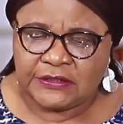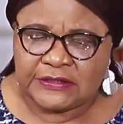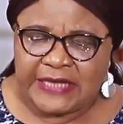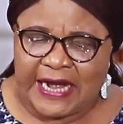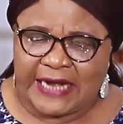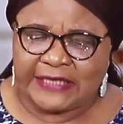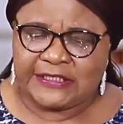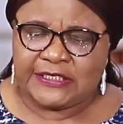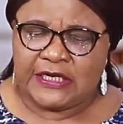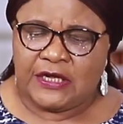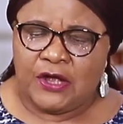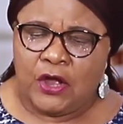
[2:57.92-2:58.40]

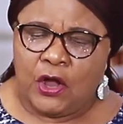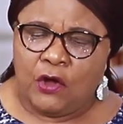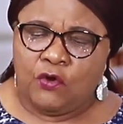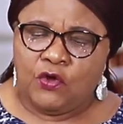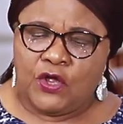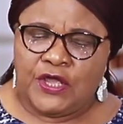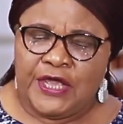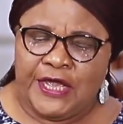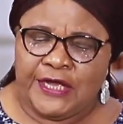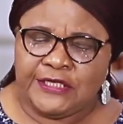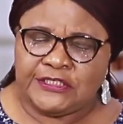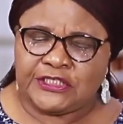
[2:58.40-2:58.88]
that
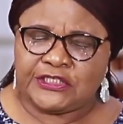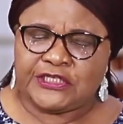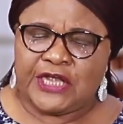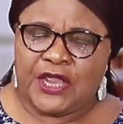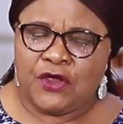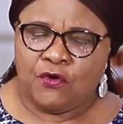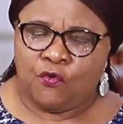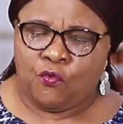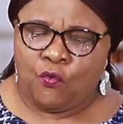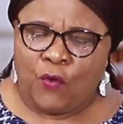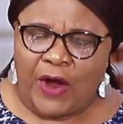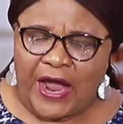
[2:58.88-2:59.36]
is
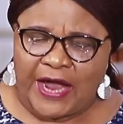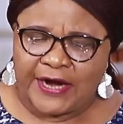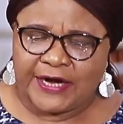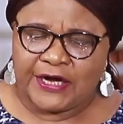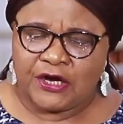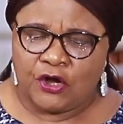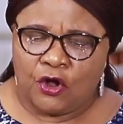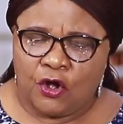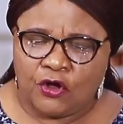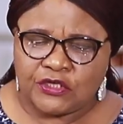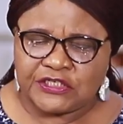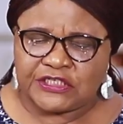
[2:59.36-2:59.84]

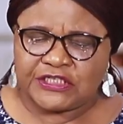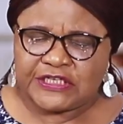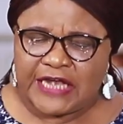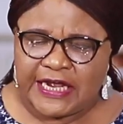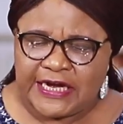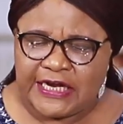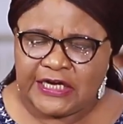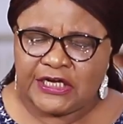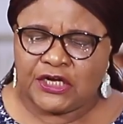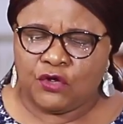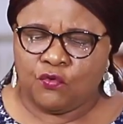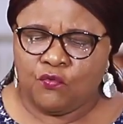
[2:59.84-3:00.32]
inquiring
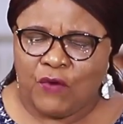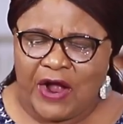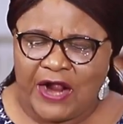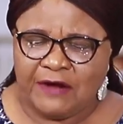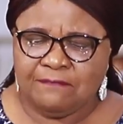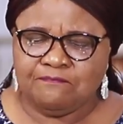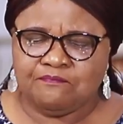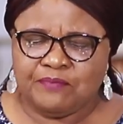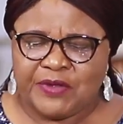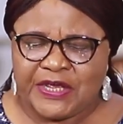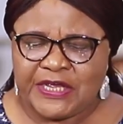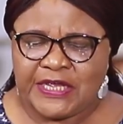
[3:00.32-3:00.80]
concerning the
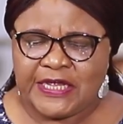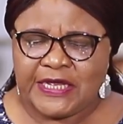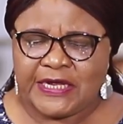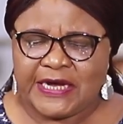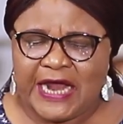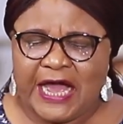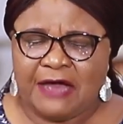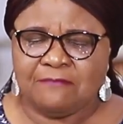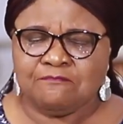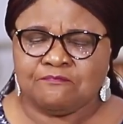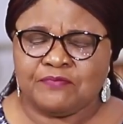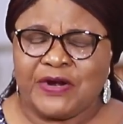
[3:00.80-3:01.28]

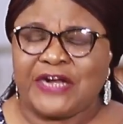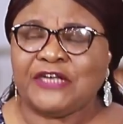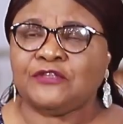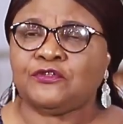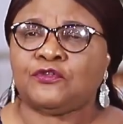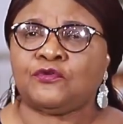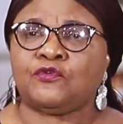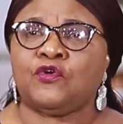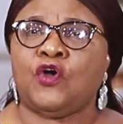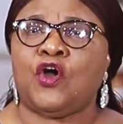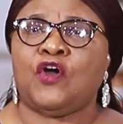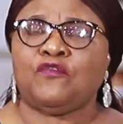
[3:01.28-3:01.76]
well-being and
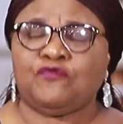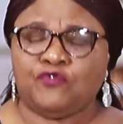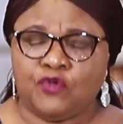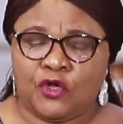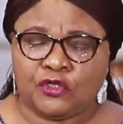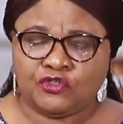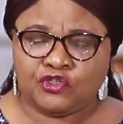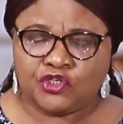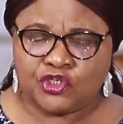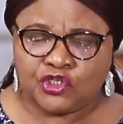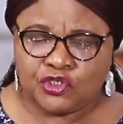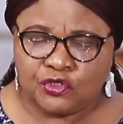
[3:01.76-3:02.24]
breakthrough of
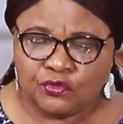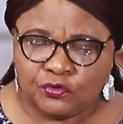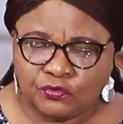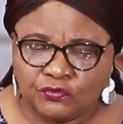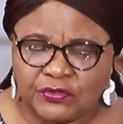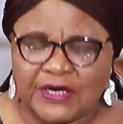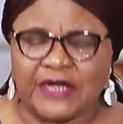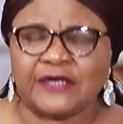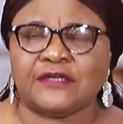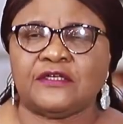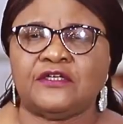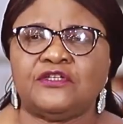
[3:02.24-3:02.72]
your
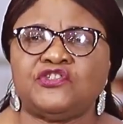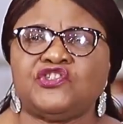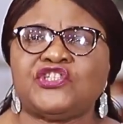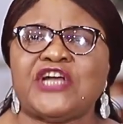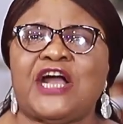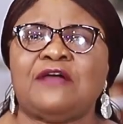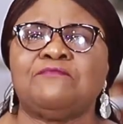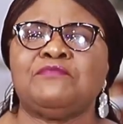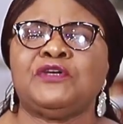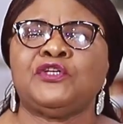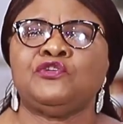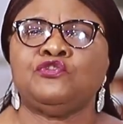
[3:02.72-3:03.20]
children
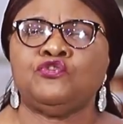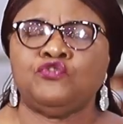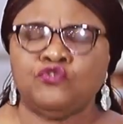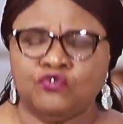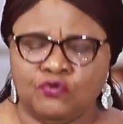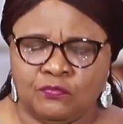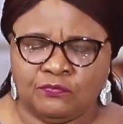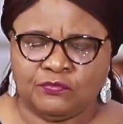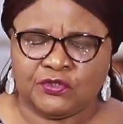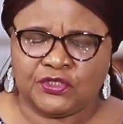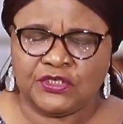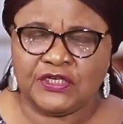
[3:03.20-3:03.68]
shall be
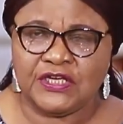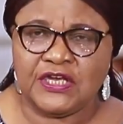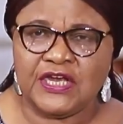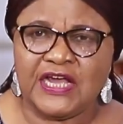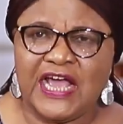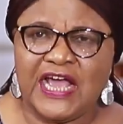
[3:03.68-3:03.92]
doomed.